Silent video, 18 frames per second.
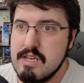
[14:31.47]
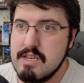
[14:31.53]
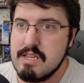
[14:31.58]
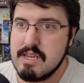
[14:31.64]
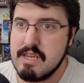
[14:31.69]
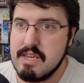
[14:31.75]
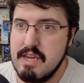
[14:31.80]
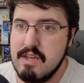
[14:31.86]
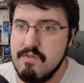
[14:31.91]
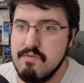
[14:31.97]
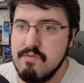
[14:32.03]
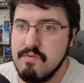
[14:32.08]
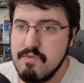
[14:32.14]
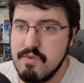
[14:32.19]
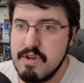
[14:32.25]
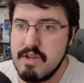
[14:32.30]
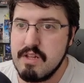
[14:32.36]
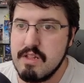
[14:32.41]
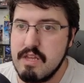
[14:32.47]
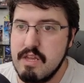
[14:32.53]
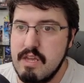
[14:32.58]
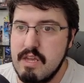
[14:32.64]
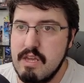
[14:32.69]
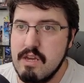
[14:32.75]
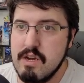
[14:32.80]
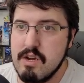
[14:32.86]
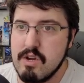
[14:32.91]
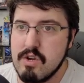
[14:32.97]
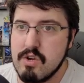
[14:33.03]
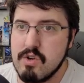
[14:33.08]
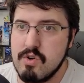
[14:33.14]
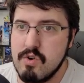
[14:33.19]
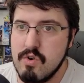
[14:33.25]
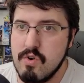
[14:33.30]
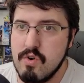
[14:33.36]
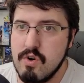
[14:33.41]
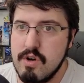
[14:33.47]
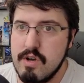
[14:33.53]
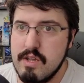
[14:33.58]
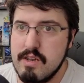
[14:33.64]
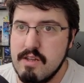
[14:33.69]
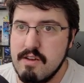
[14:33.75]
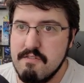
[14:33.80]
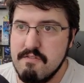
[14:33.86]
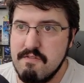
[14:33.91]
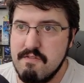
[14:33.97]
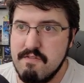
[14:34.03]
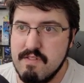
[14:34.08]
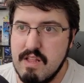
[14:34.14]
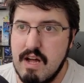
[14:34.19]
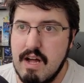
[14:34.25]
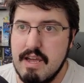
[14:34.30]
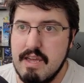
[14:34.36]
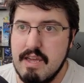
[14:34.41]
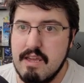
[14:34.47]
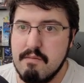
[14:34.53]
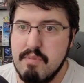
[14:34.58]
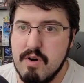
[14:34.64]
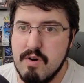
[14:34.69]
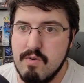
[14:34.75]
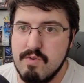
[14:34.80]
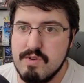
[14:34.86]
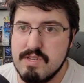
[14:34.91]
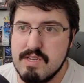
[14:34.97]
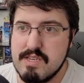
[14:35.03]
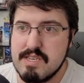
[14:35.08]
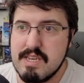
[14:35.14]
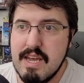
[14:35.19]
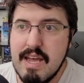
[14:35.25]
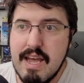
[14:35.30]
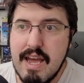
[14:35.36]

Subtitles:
to get really good flying poses,